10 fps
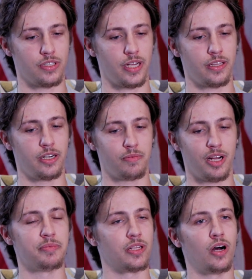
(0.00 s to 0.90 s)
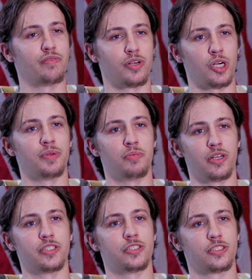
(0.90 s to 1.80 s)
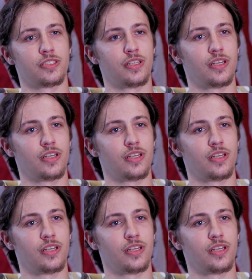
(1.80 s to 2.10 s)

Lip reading: and they remind me a lot of my Army brothers.